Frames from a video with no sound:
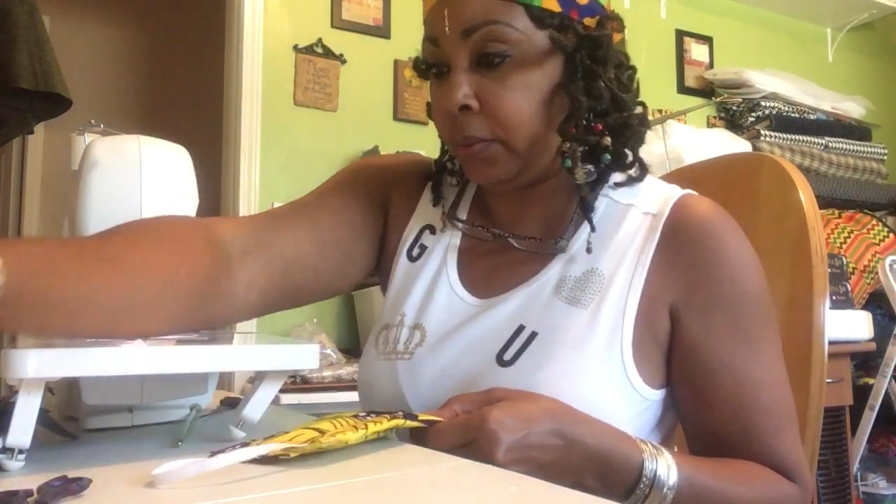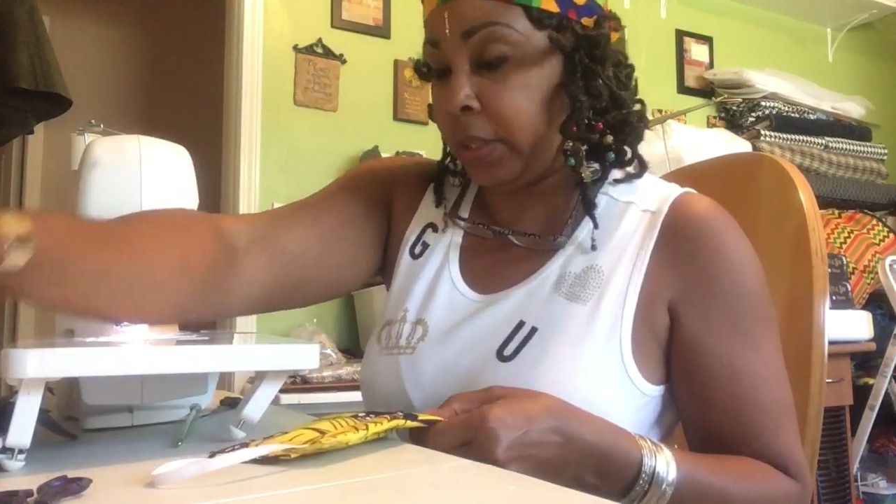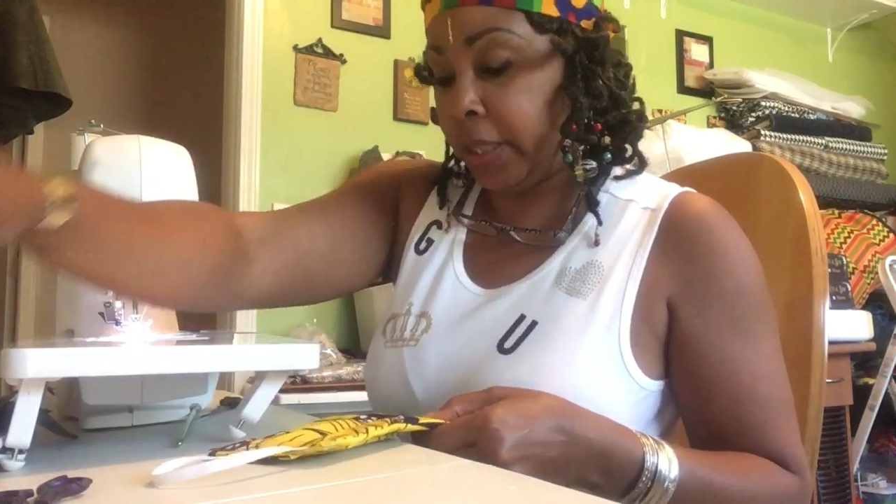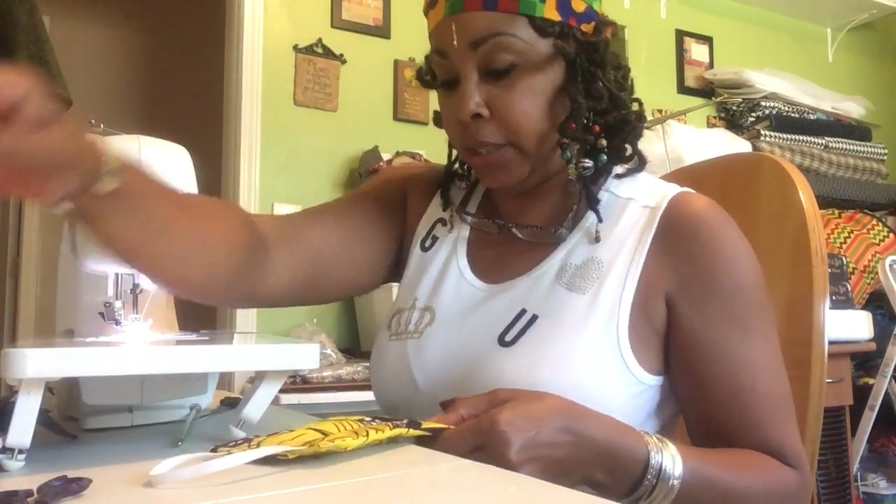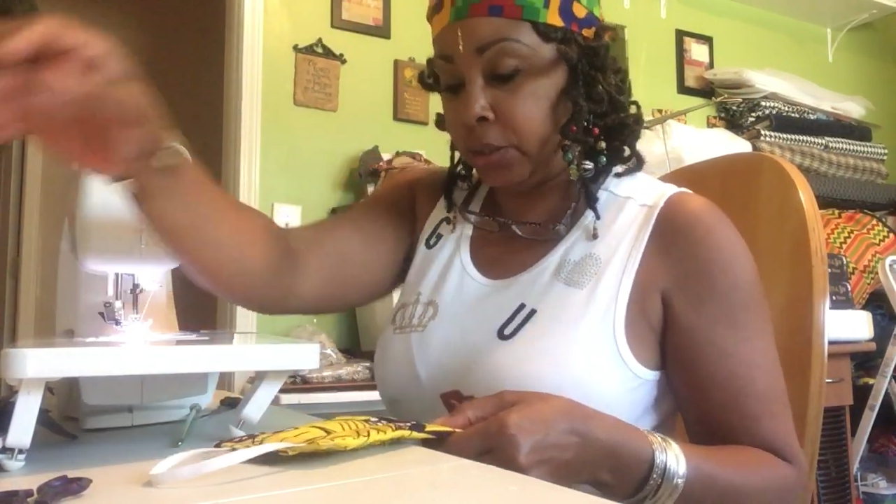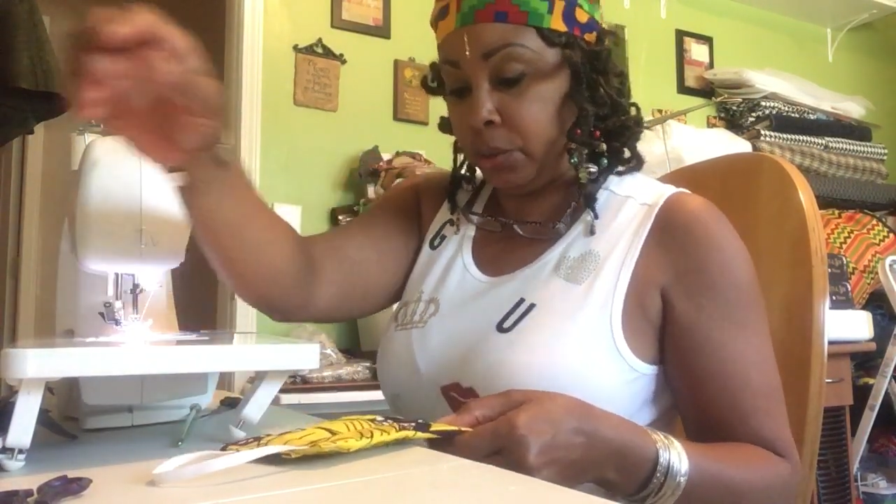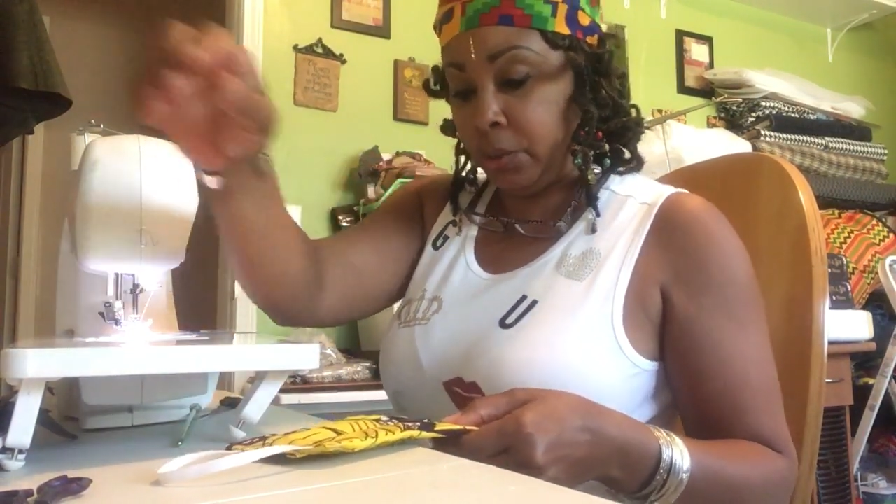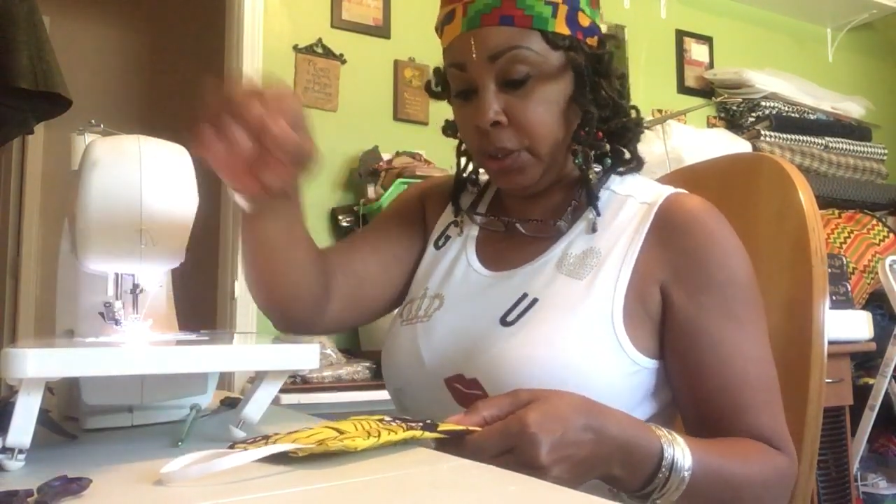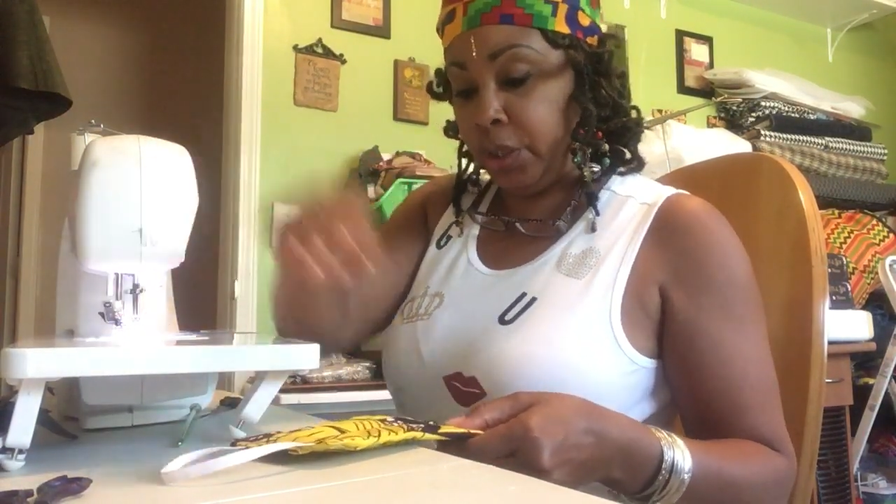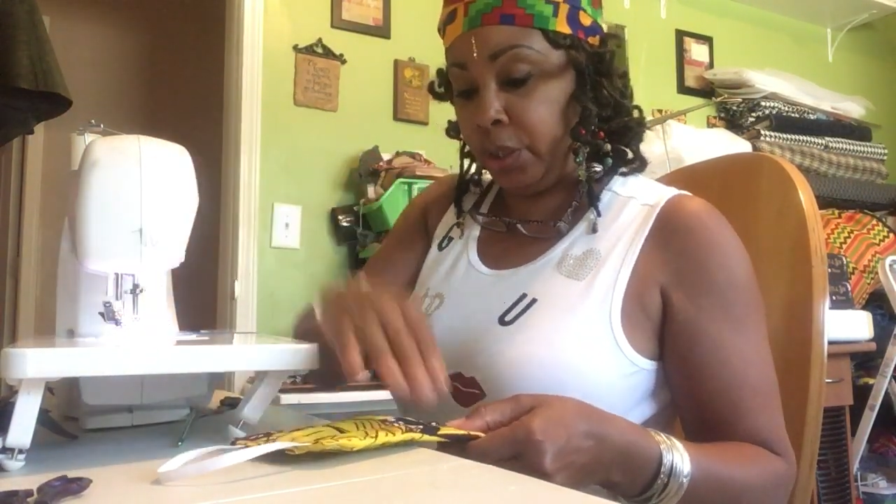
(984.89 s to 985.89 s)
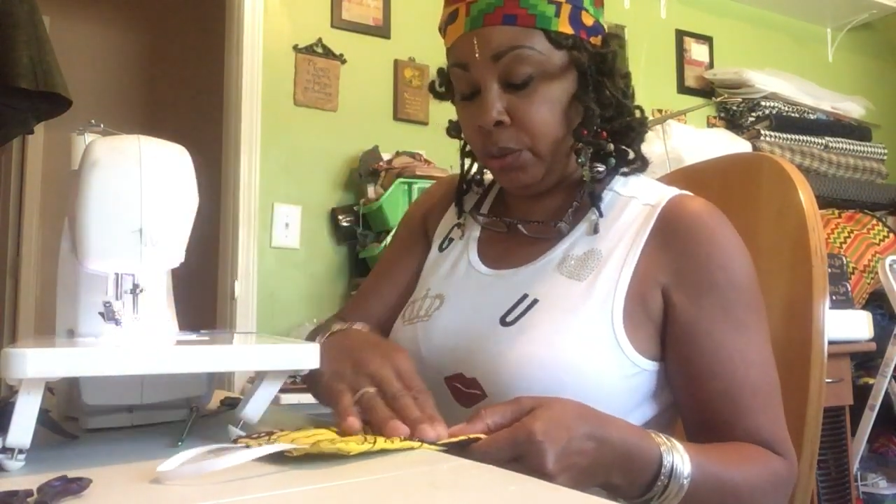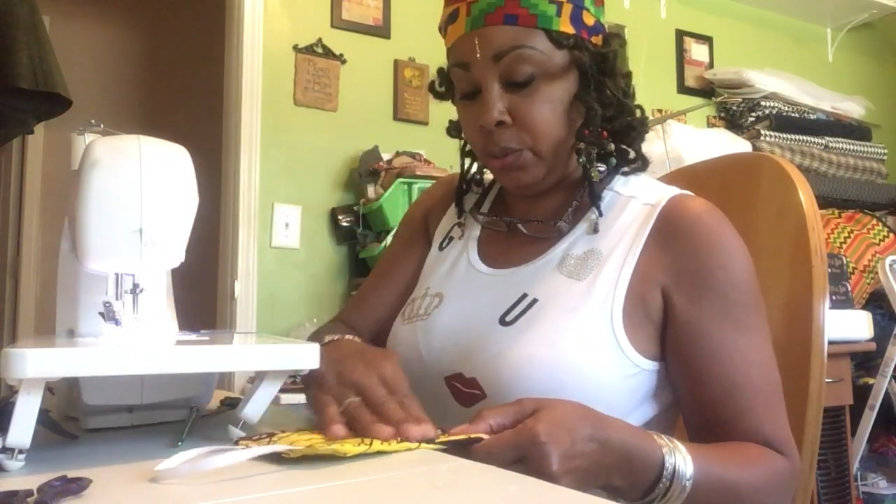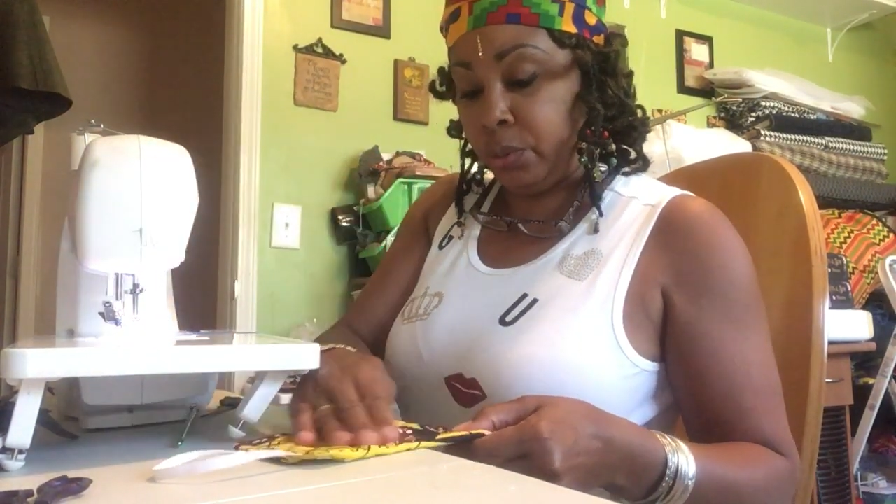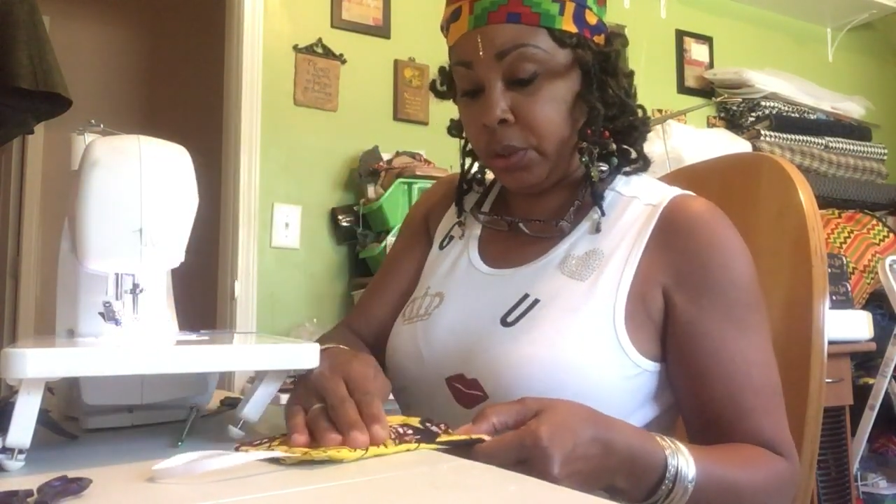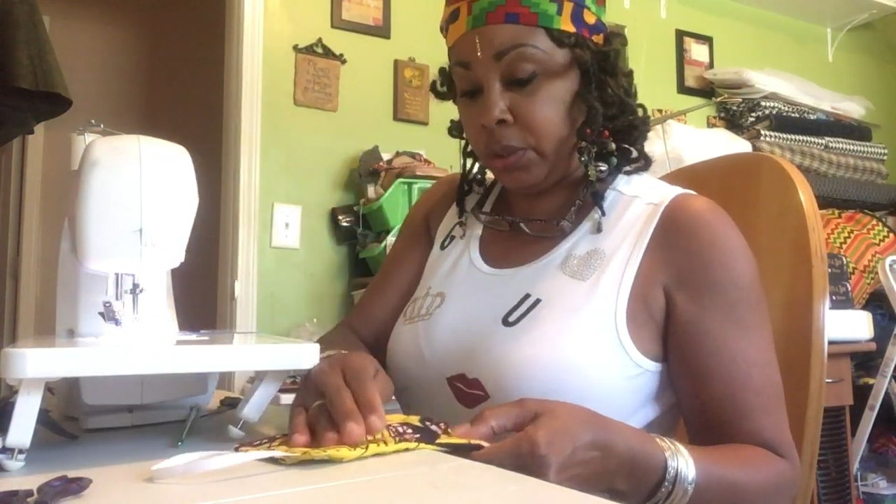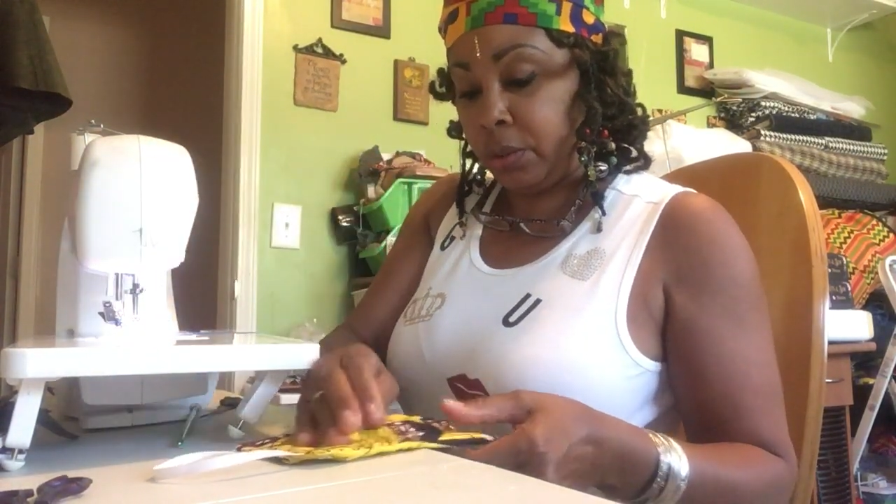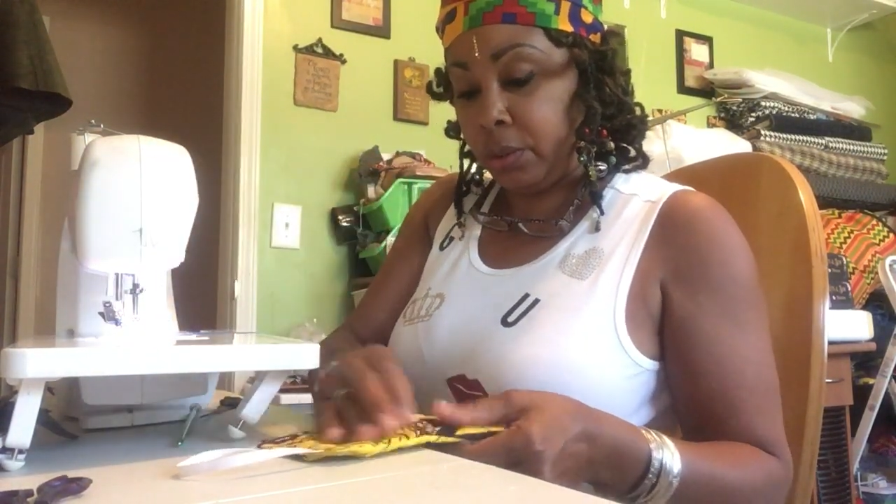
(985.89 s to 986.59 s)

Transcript: I actually want to use,